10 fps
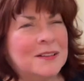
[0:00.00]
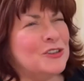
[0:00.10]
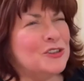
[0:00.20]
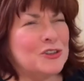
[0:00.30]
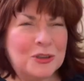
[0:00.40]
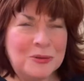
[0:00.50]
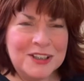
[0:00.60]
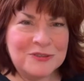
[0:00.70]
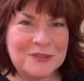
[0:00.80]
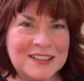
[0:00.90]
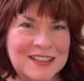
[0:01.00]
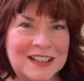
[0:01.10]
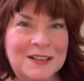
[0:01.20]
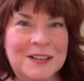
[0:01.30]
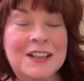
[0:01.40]
So
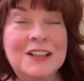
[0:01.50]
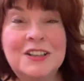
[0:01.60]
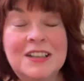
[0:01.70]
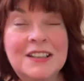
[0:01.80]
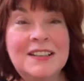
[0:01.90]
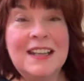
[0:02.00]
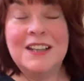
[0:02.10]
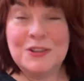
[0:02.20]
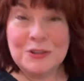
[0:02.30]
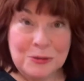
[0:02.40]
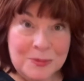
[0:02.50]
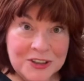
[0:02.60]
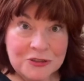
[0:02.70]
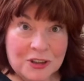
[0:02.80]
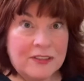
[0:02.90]
interesting. She's a school
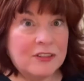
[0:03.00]
bus driver